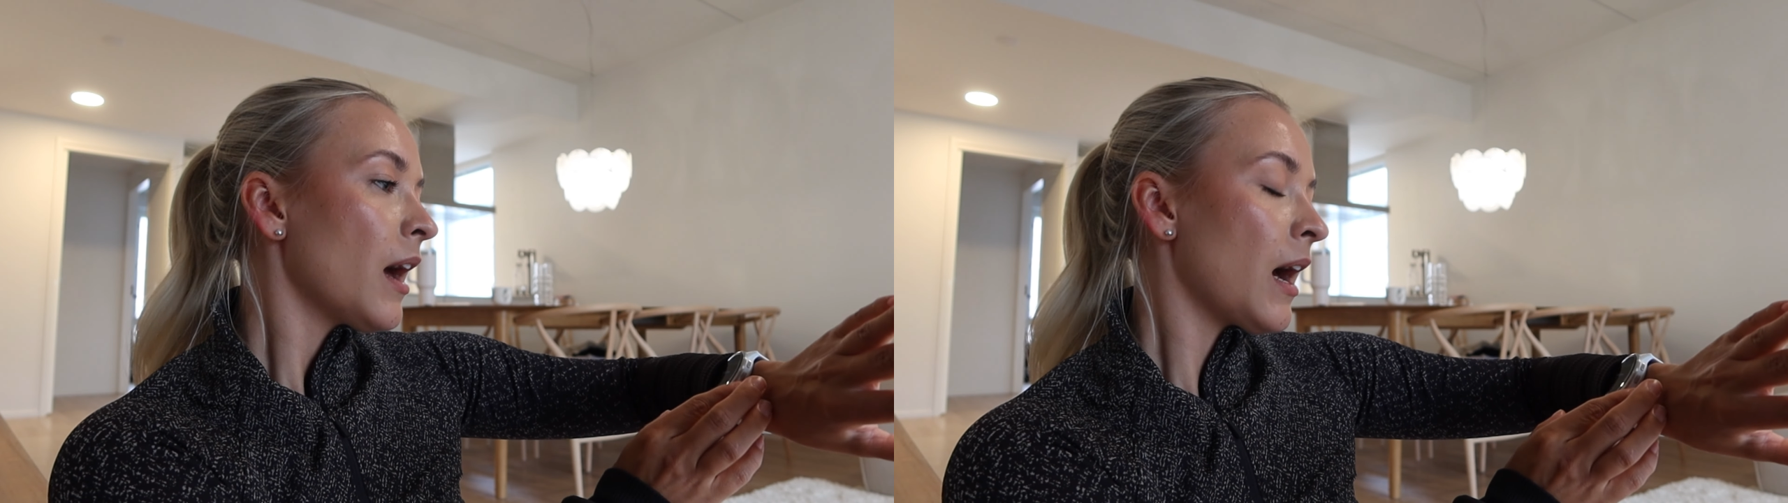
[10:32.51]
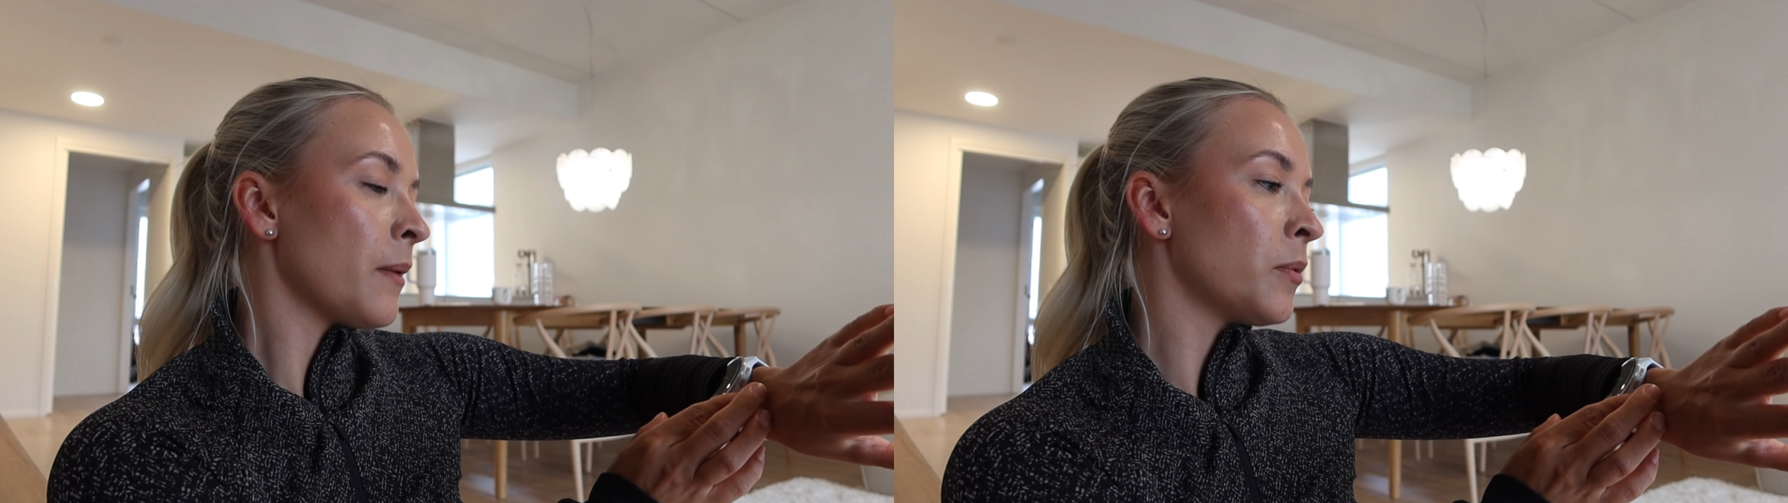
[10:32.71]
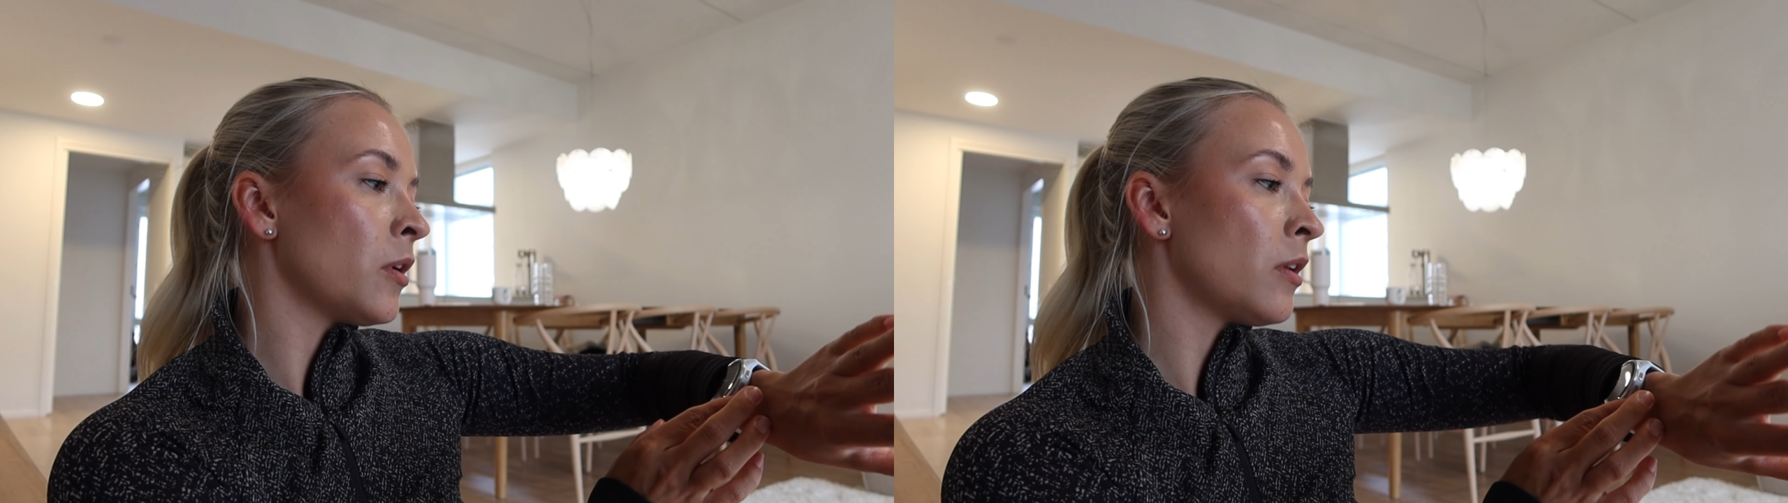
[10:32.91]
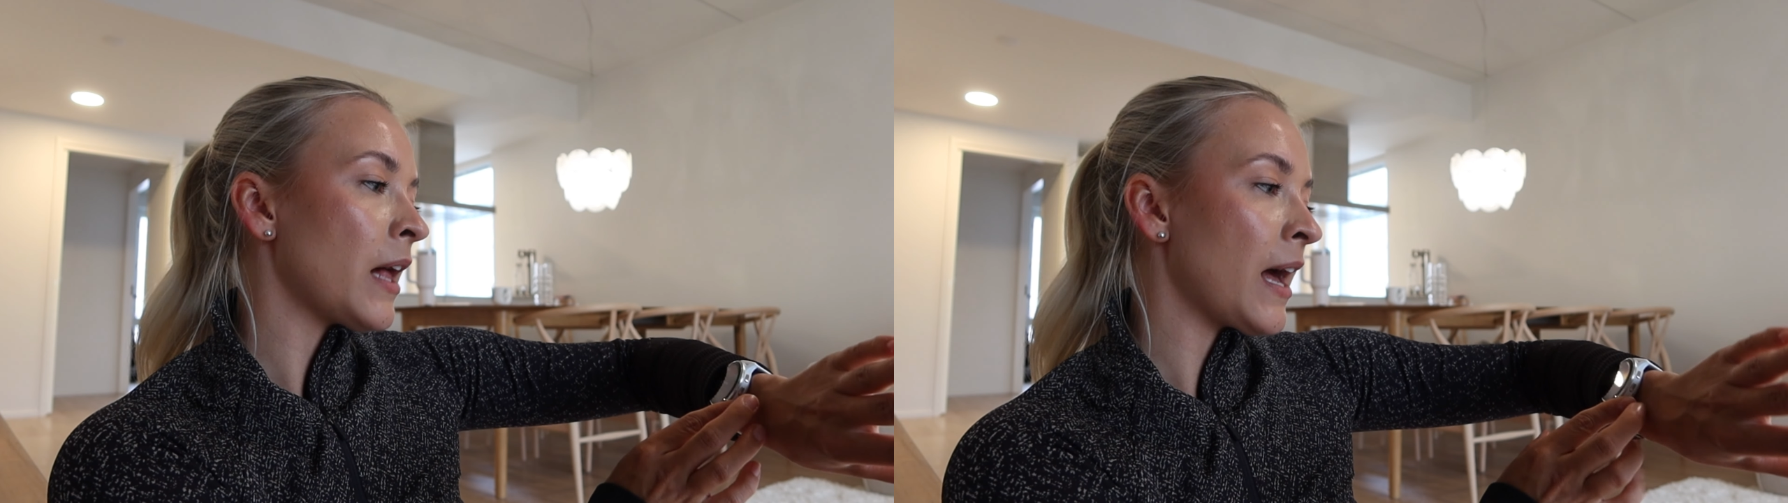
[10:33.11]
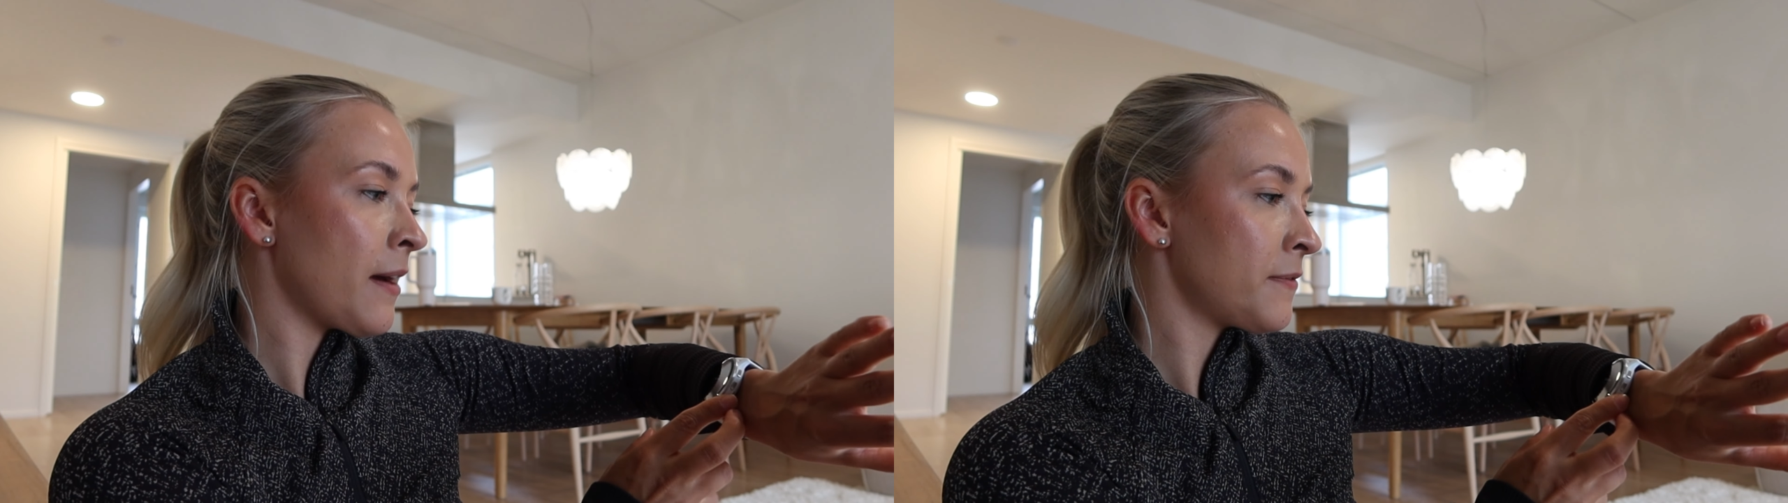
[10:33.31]
I will
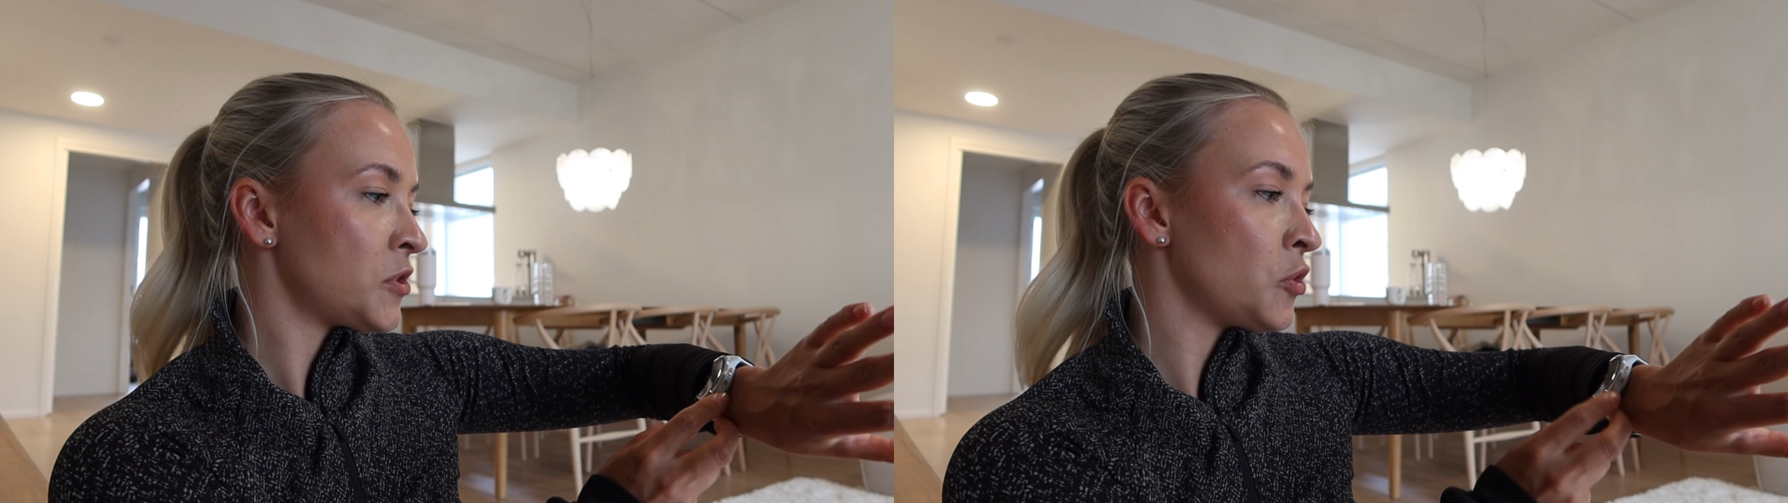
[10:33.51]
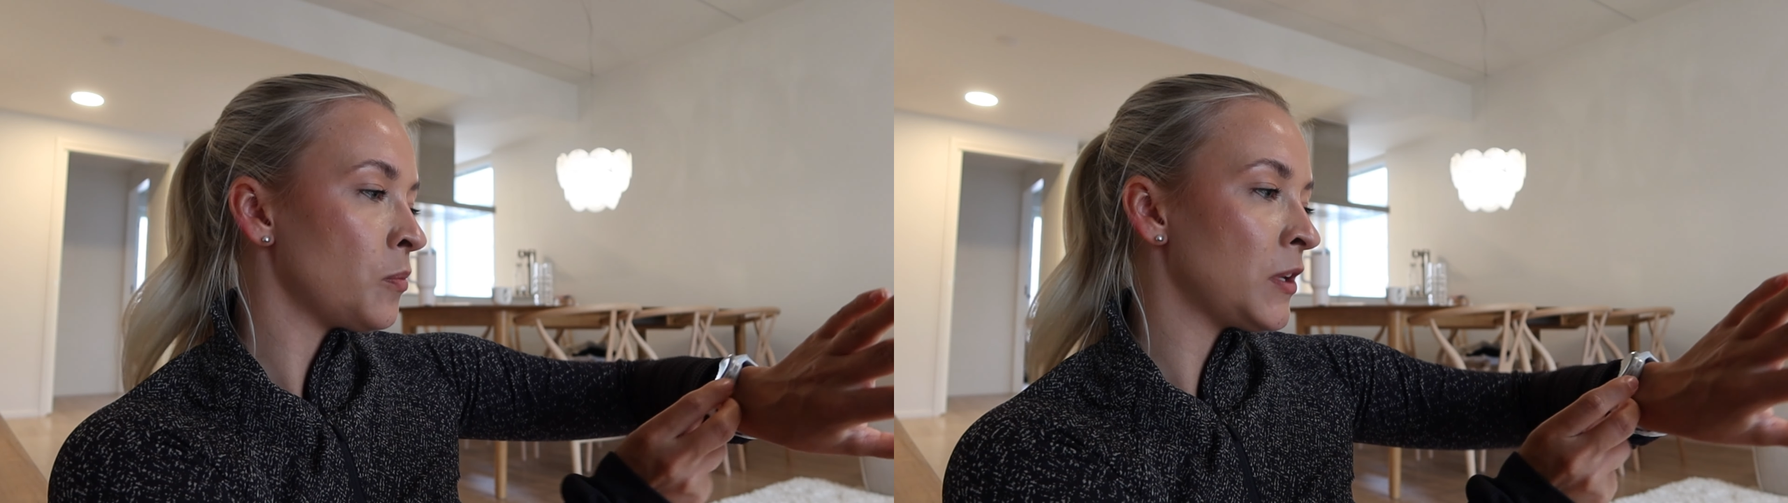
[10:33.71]
have two